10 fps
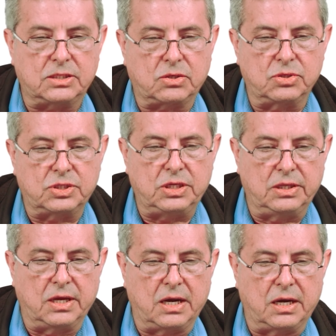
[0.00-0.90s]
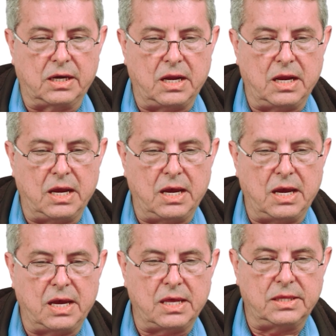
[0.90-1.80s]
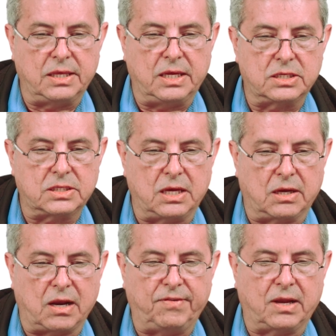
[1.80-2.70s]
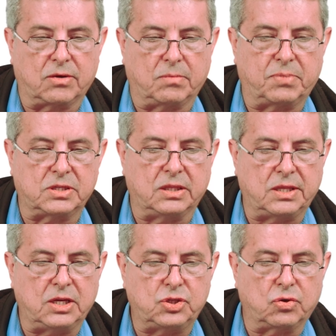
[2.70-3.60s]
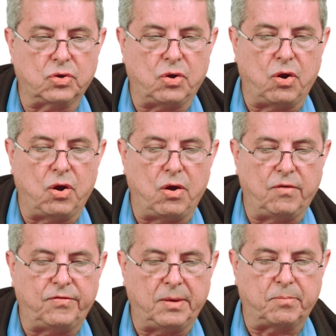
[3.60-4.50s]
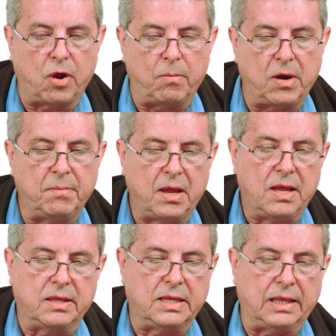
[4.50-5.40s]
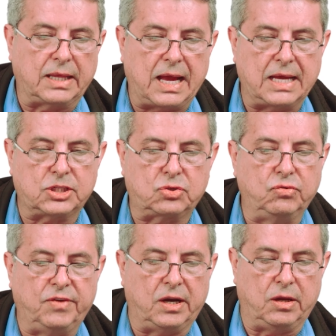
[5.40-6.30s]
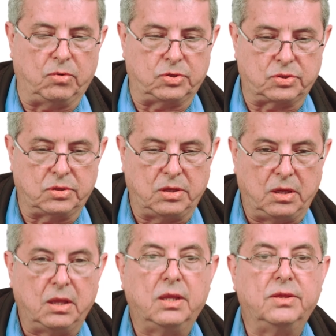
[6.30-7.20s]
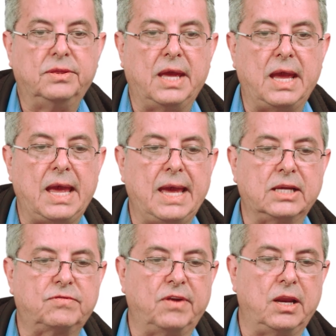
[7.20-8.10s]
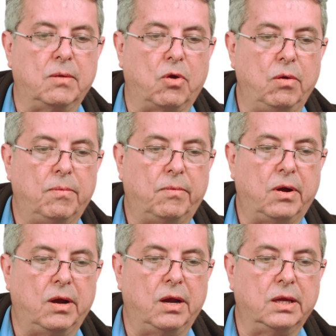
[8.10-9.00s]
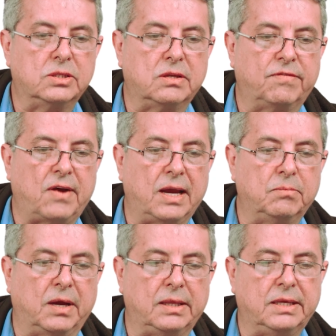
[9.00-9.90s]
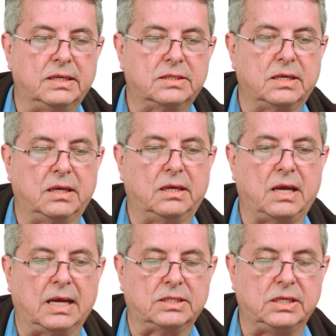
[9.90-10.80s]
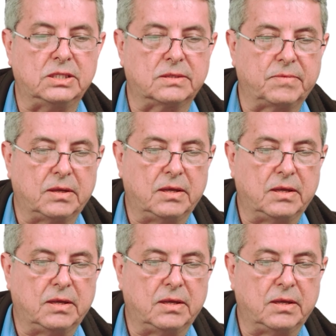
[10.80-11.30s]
consider this graphical representation of a problem that has two variables. The x variable is defined by this axis